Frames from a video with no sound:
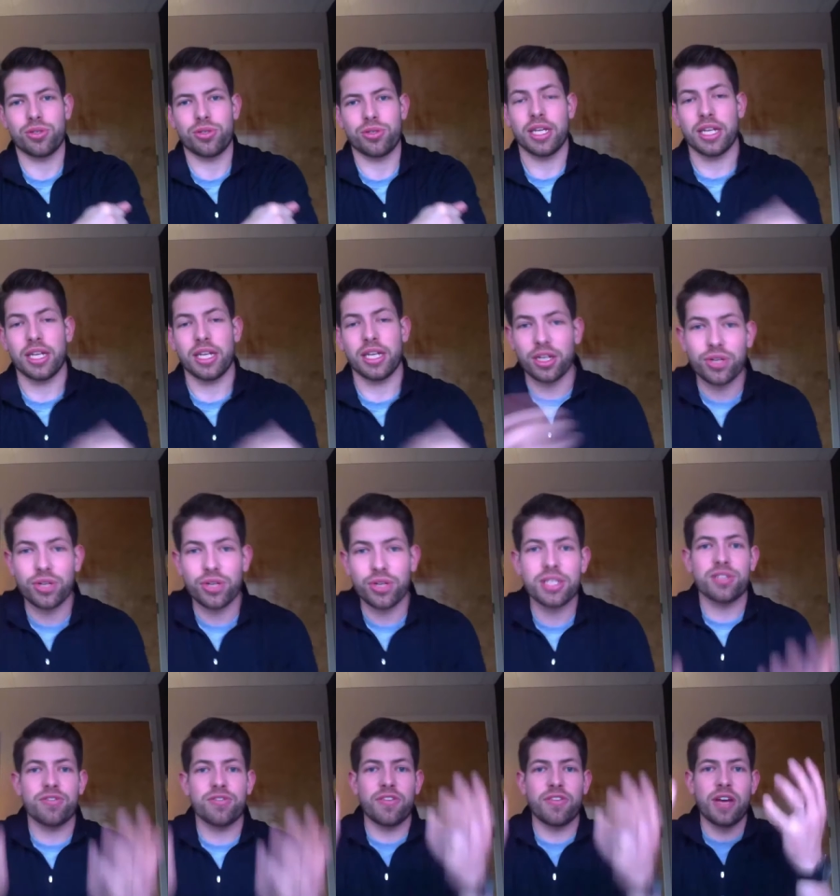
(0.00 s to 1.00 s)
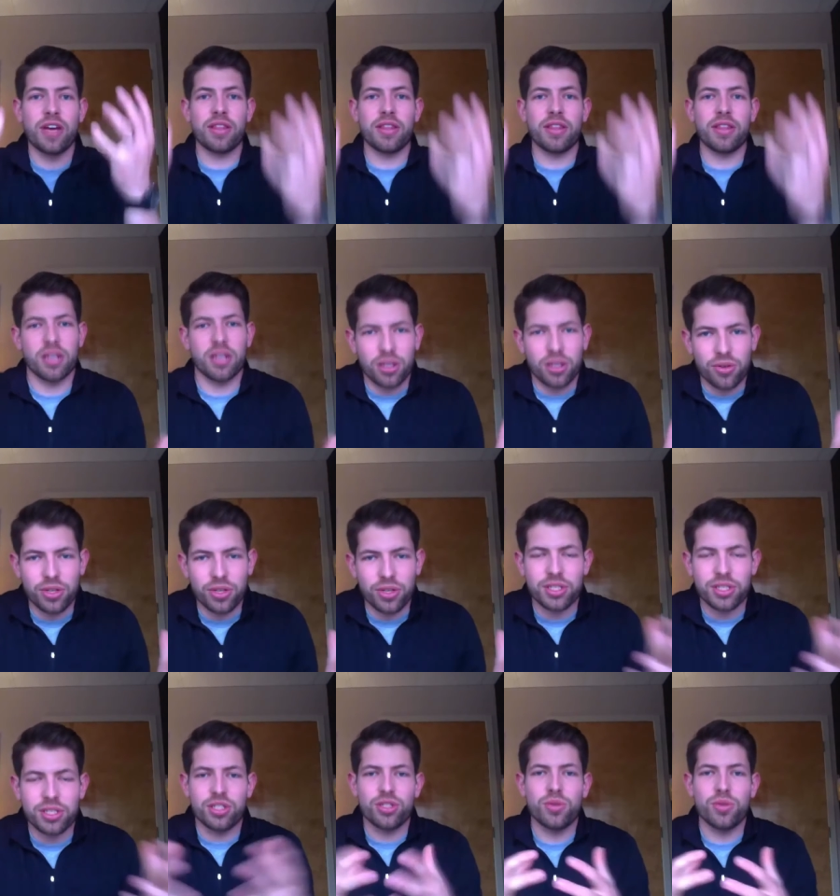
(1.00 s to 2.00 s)
It increases faith, it
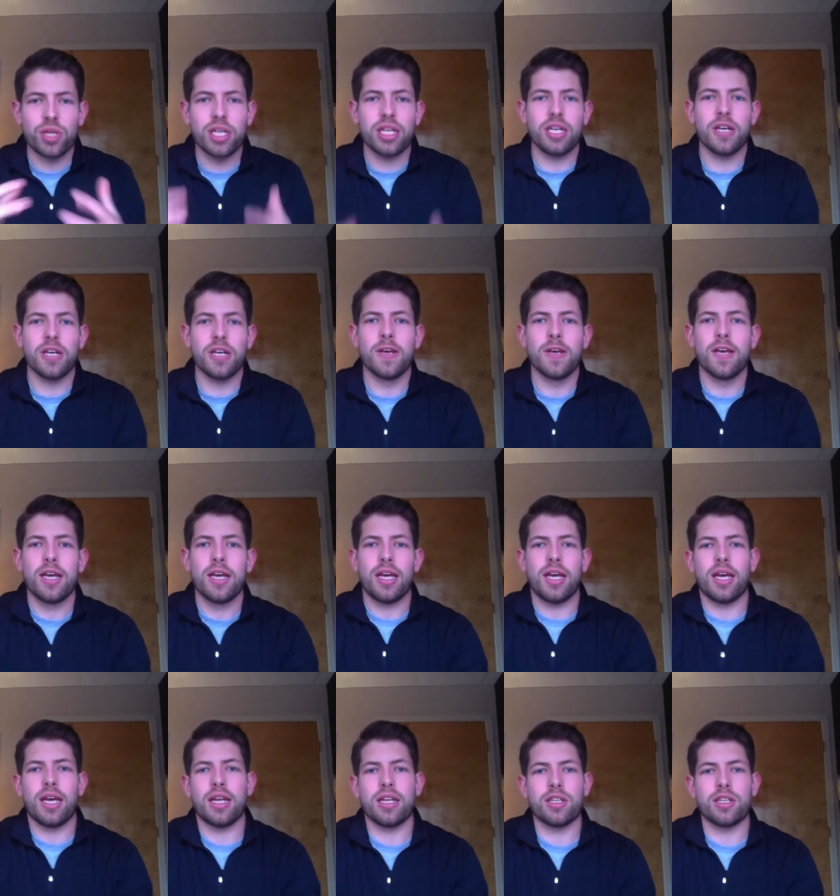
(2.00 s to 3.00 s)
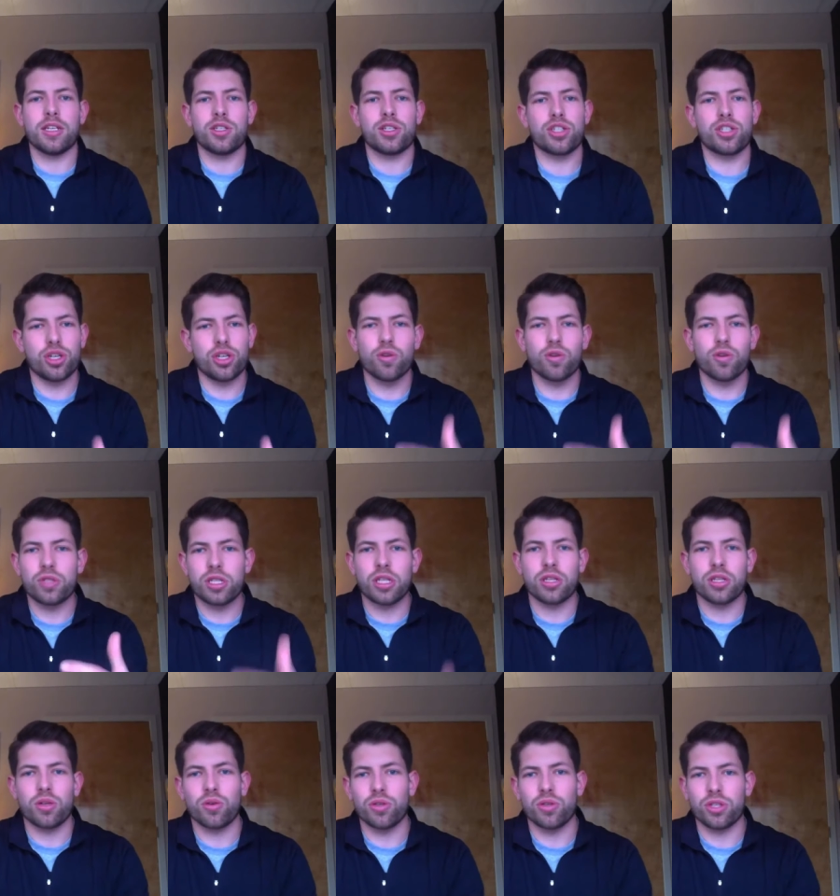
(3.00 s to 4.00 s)
increases unity, and it just shows that the
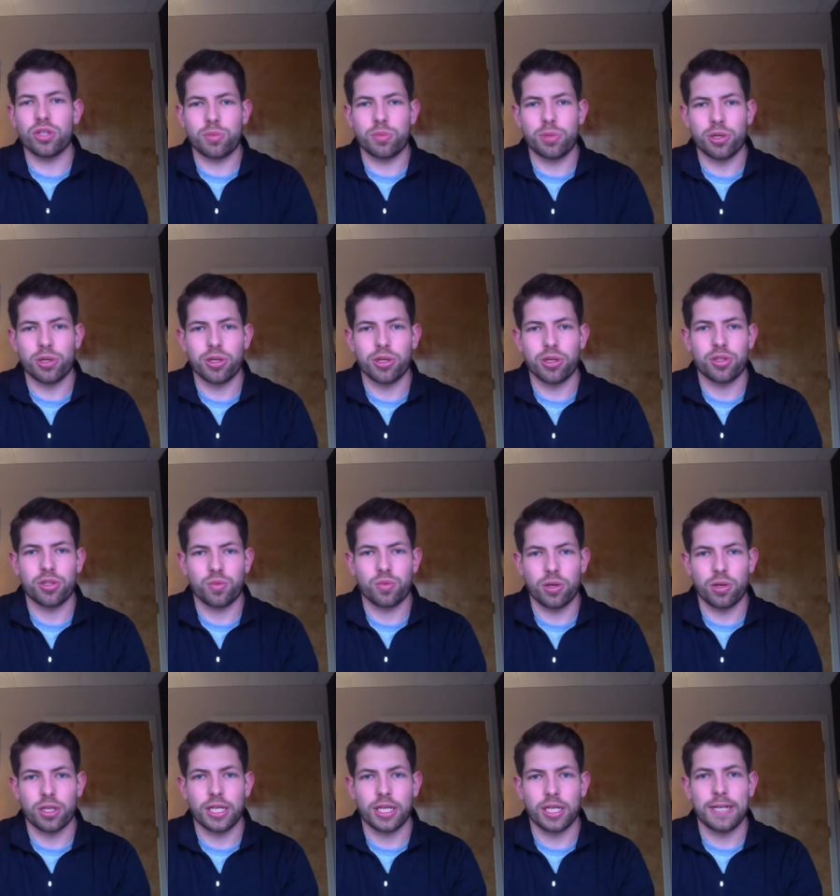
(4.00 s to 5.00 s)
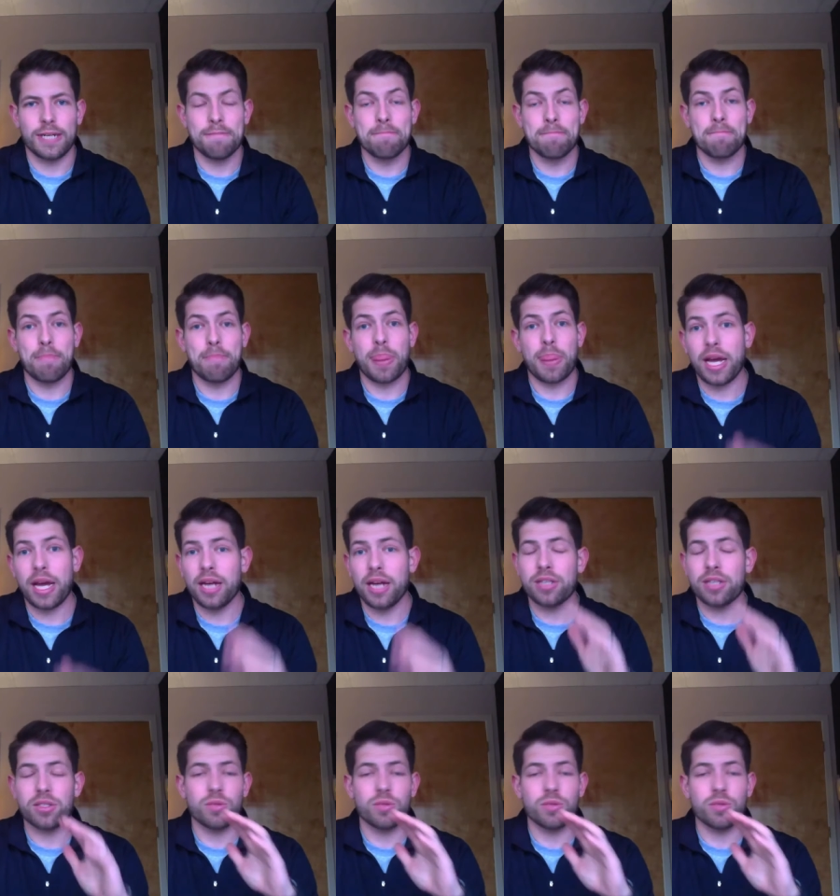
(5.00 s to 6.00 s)
Holy Spirit is working. And that is
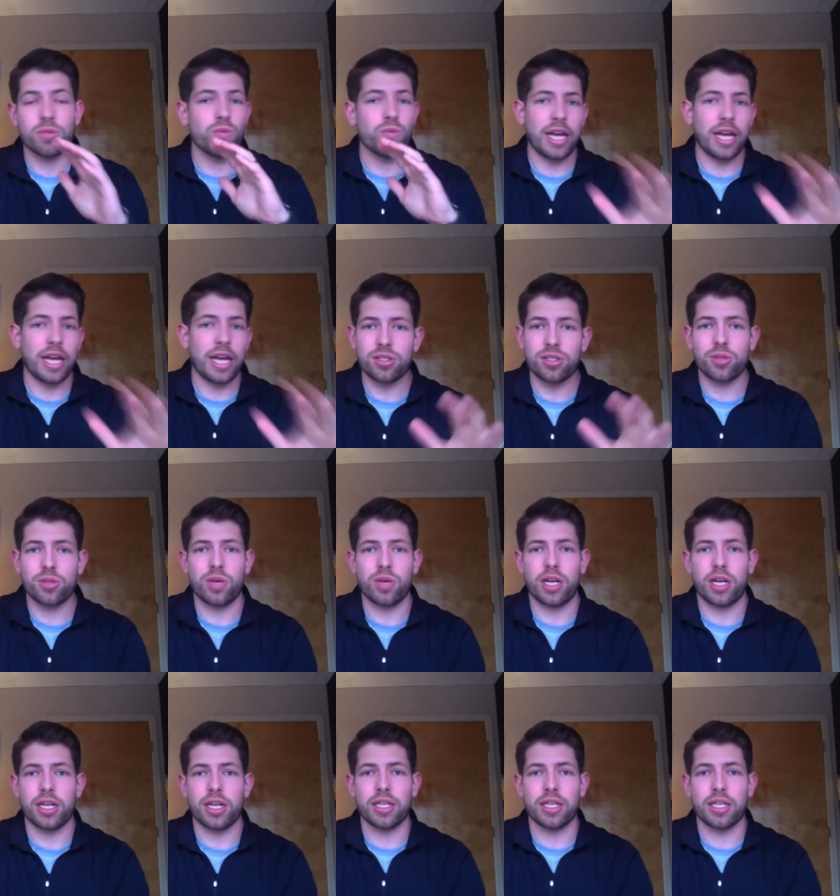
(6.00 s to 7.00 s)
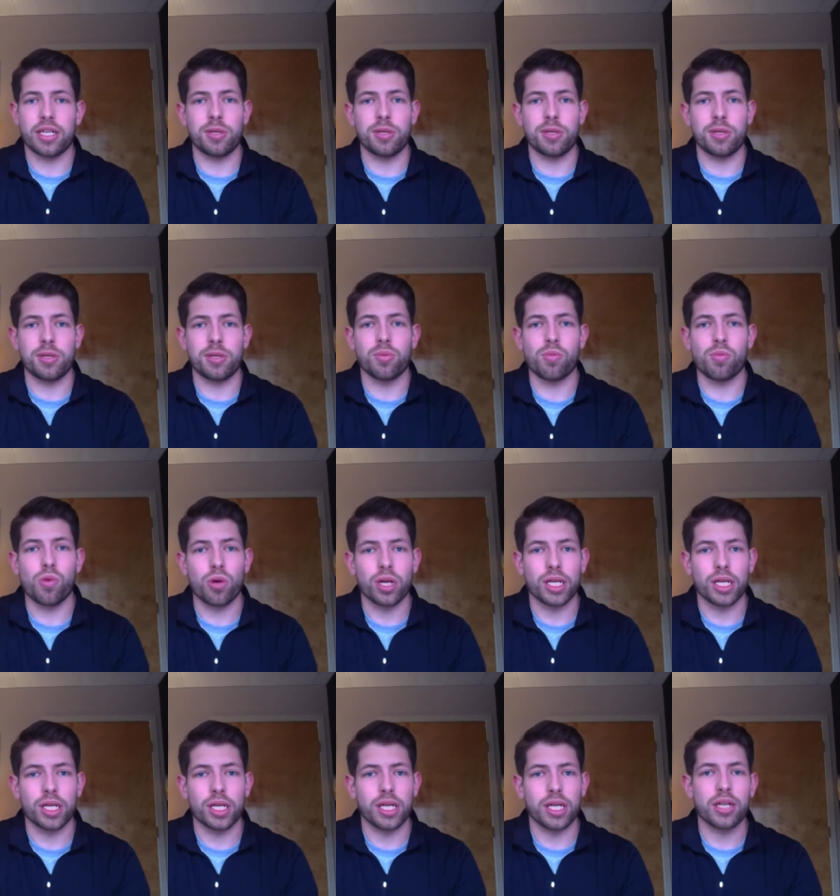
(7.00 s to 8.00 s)
an excellent way to get people more
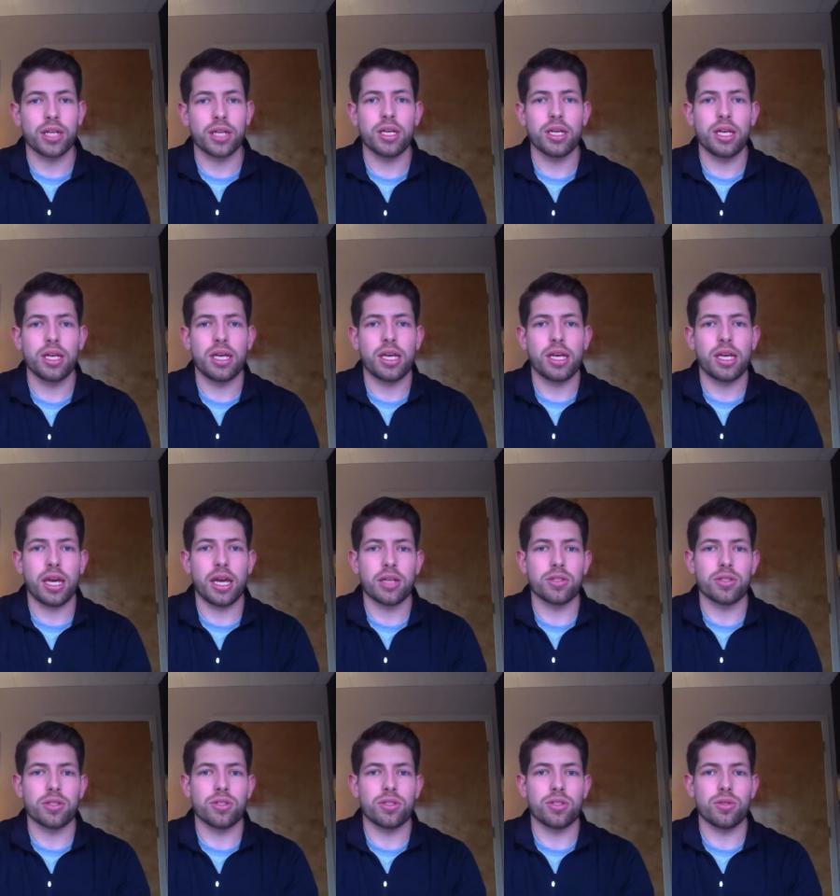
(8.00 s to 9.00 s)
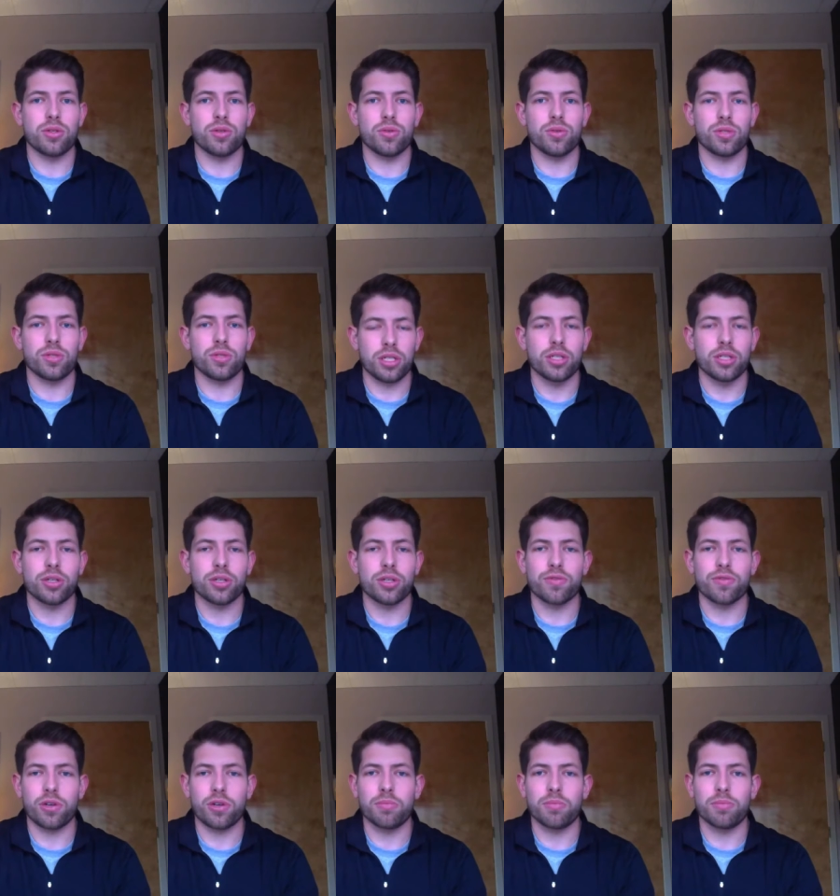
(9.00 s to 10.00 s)
engaged and to hear
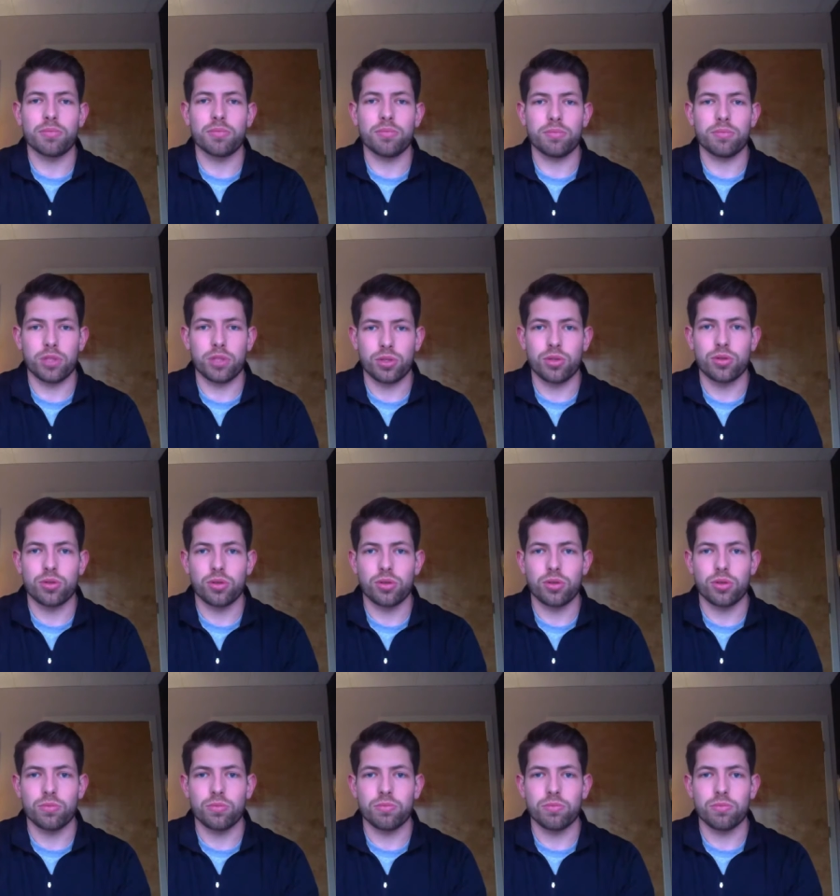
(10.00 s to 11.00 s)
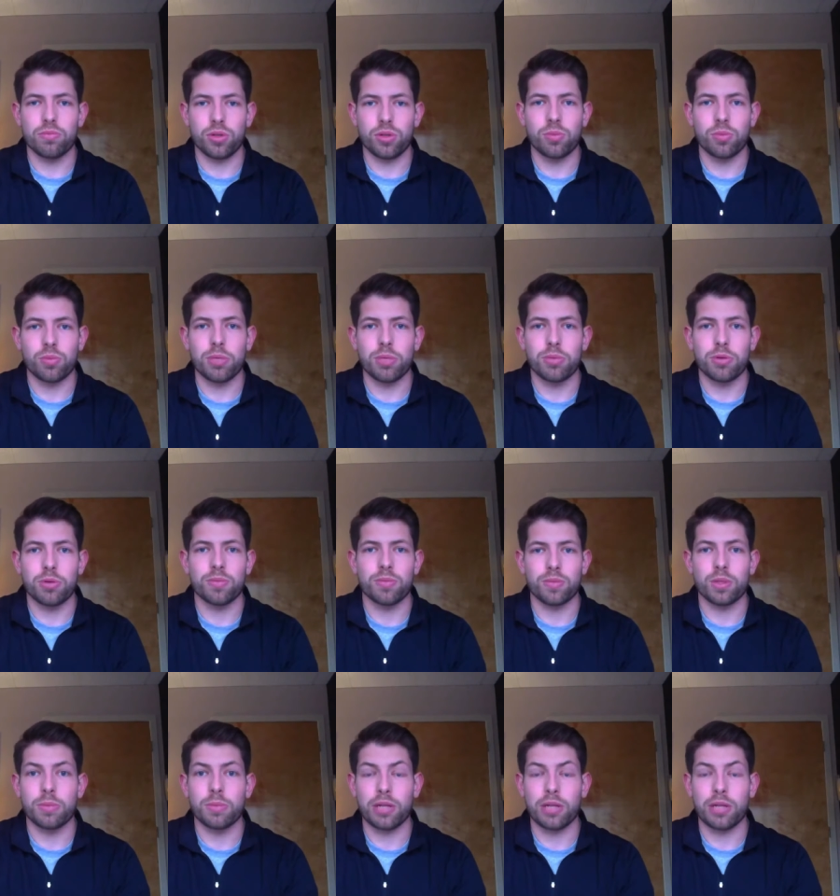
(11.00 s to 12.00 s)
from the local people
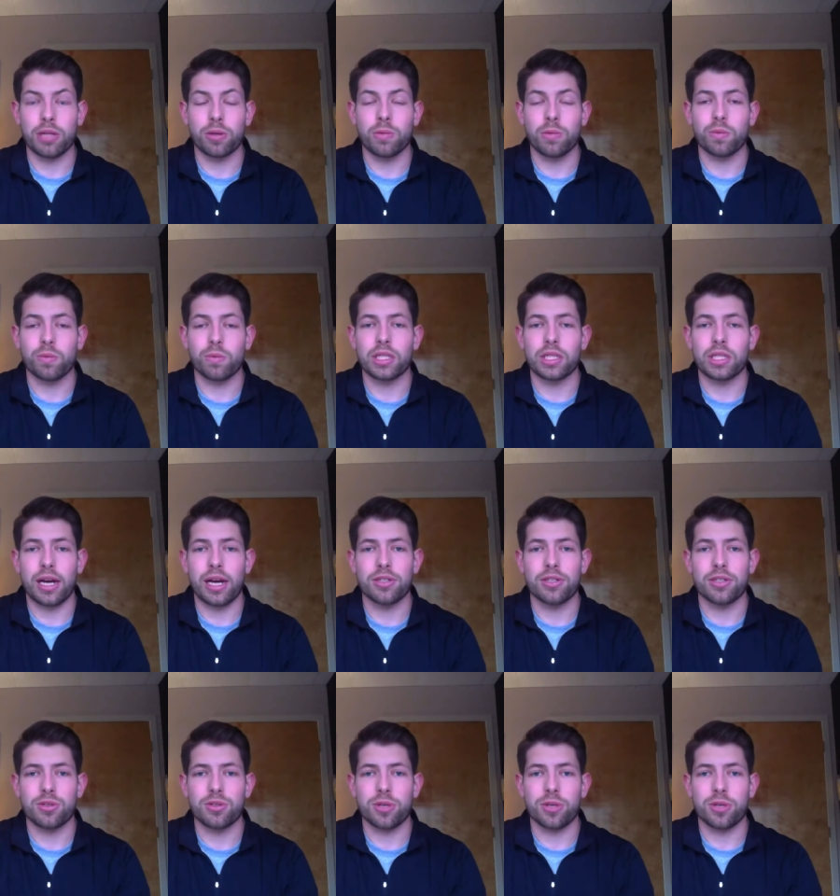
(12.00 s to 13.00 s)
about what God is doing.